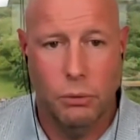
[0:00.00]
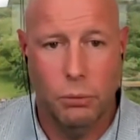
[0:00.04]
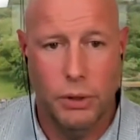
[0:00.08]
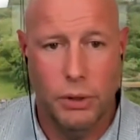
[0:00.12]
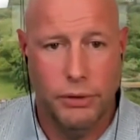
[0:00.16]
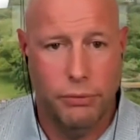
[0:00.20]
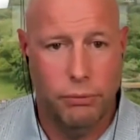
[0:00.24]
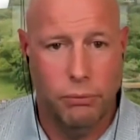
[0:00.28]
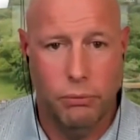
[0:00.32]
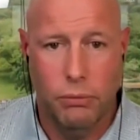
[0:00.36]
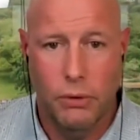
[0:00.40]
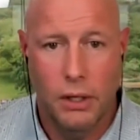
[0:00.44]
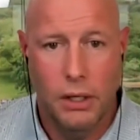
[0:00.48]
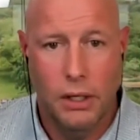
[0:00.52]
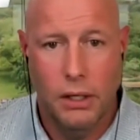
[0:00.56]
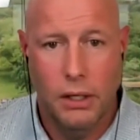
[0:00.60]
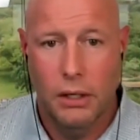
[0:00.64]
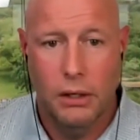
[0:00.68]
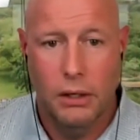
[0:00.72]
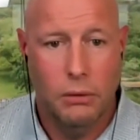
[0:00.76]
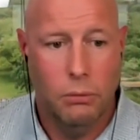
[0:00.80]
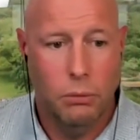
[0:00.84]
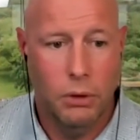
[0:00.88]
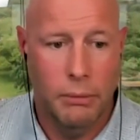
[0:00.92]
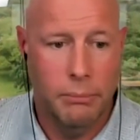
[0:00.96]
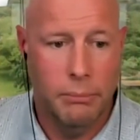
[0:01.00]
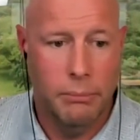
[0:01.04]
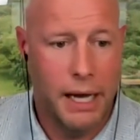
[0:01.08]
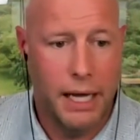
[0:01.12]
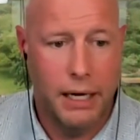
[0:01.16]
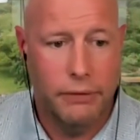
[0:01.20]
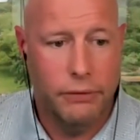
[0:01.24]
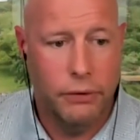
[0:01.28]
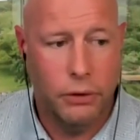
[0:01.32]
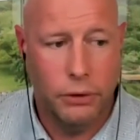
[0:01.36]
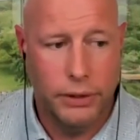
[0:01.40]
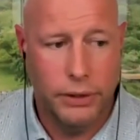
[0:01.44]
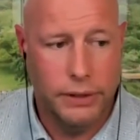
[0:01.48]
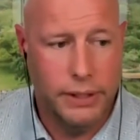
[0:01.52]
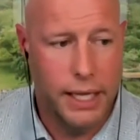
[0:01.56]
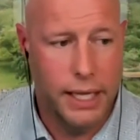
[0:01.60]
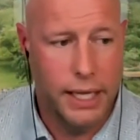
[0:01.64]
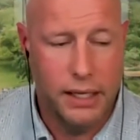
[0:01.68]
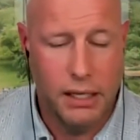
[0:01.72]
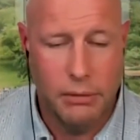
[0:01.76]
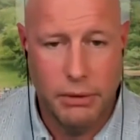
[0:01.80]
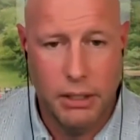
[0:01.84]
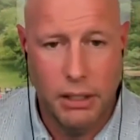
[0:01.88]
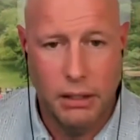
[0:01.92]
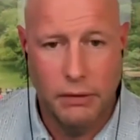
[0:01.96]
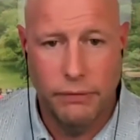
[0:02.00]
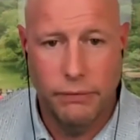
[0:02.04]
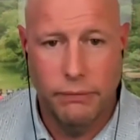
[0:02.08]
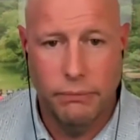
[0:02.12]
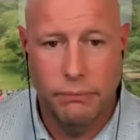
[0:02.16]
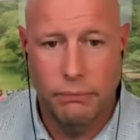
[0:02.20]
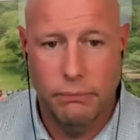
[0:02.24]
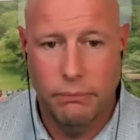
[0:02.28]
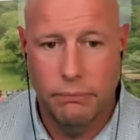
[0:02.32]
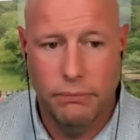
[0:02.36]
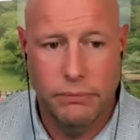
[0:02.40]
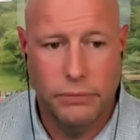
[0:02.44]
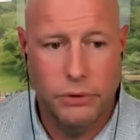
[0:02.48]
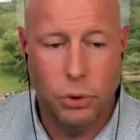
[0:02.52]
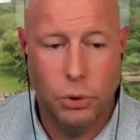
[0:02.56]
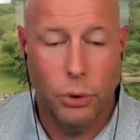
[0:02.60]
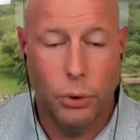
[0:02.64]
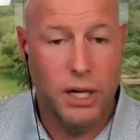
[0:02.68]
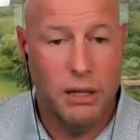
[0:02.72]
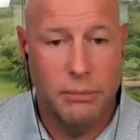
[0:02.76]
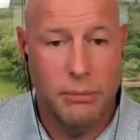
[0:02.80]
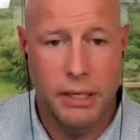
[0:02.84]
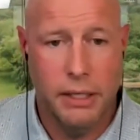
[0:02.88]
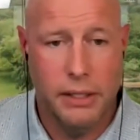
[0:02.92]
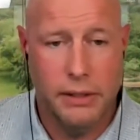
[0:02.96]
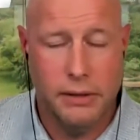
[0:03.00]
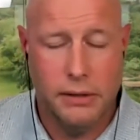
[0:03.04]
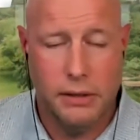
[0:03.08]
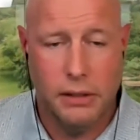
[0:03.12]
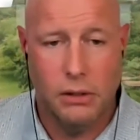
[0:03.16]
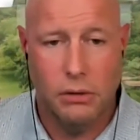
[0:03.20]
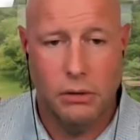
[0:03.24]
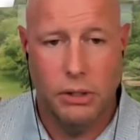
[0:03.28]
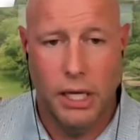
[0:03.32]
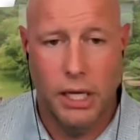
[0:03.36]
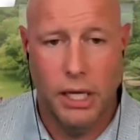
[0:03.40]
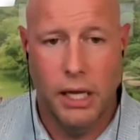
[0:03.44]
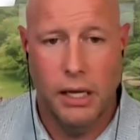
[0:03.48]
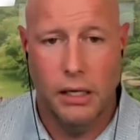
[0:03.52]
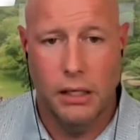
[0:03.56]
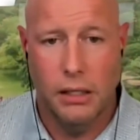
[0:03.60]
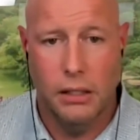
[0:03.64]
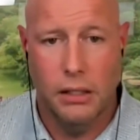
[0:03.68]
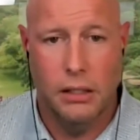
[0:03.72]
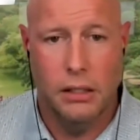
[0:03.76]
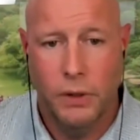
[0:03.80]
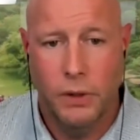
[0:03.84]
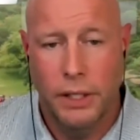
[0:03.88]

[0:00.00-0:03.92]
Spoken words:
with what might have only taken me 20 minutes to create?